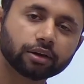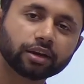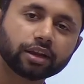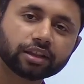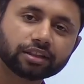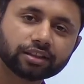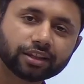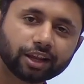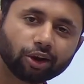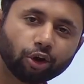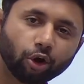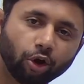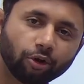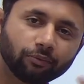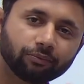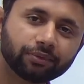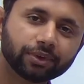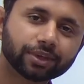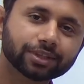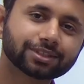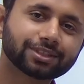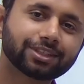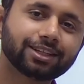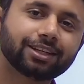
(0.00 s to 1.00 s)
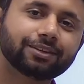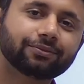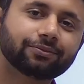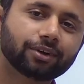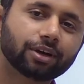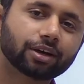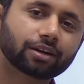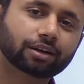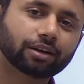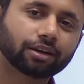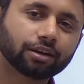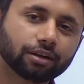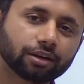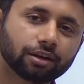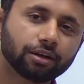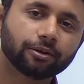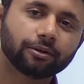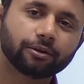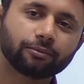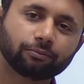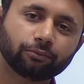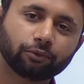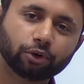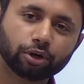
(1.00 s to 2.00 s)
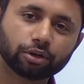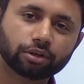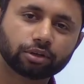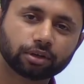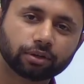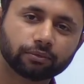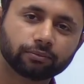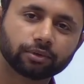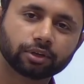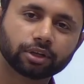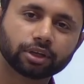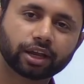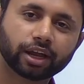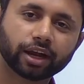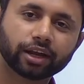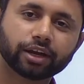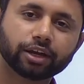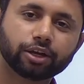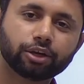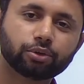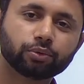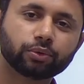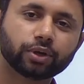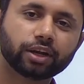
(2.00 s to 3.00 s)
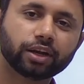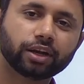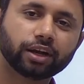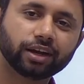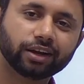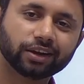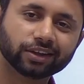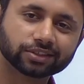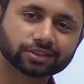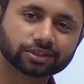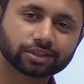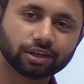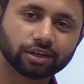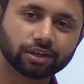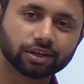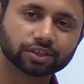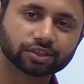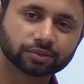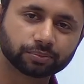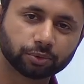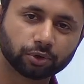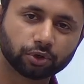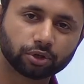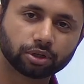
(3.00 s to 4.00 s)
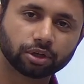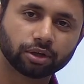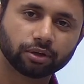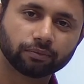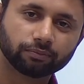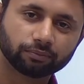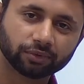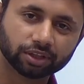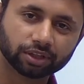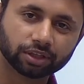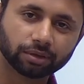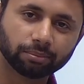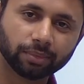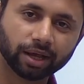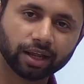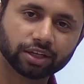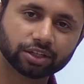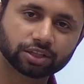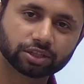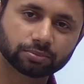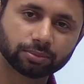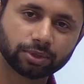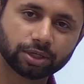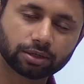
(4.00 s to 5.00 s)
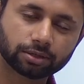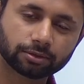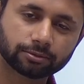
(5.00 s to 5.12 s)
then obviously worker would get into an industrial dispute with the management.